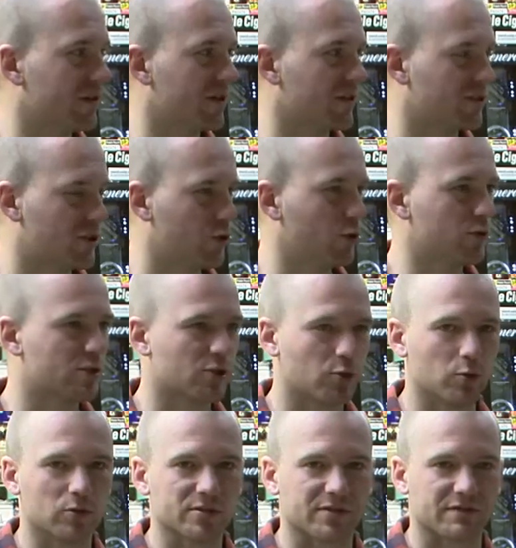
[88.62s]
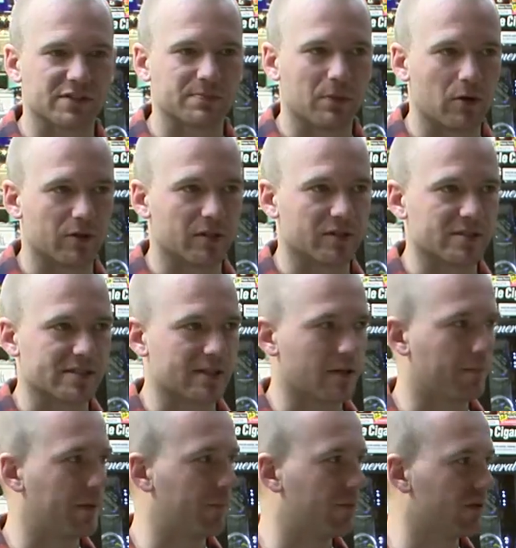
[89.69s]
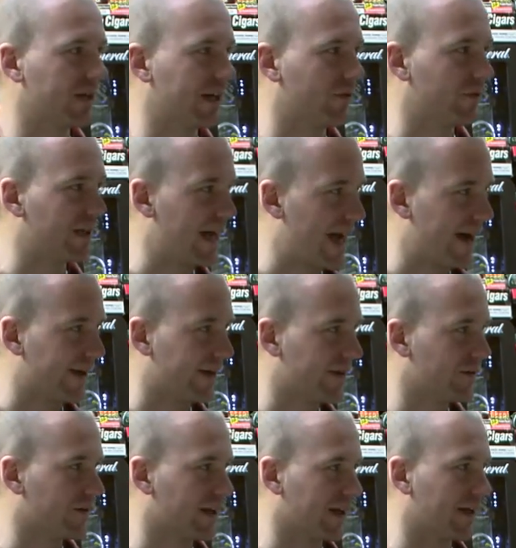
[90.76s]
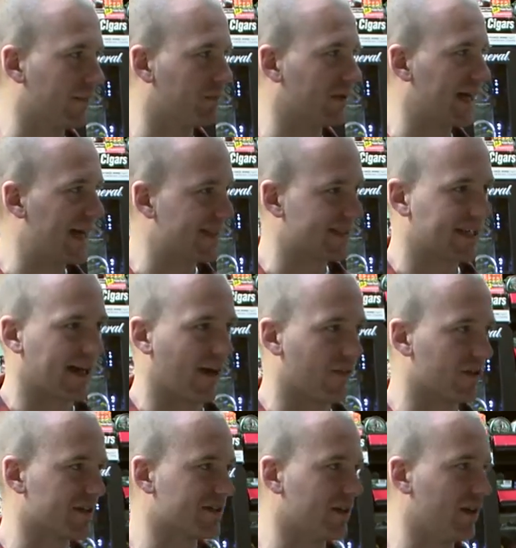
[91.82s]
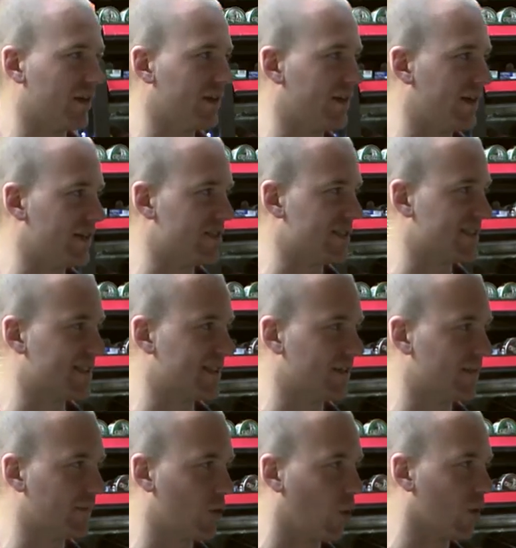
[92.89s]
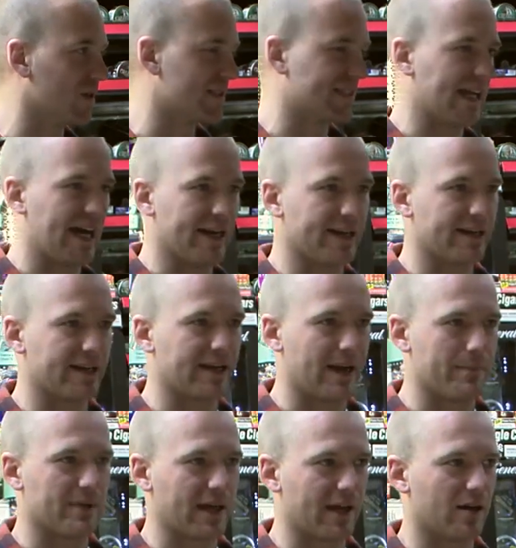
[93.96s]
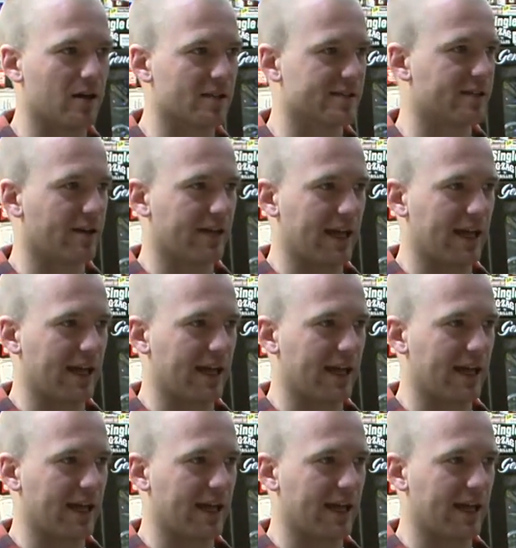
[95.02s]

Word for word: There are two schools of smokers. There are people like Rihanna who can get blasted out of their skull and then just sit courtside at an NBA All Star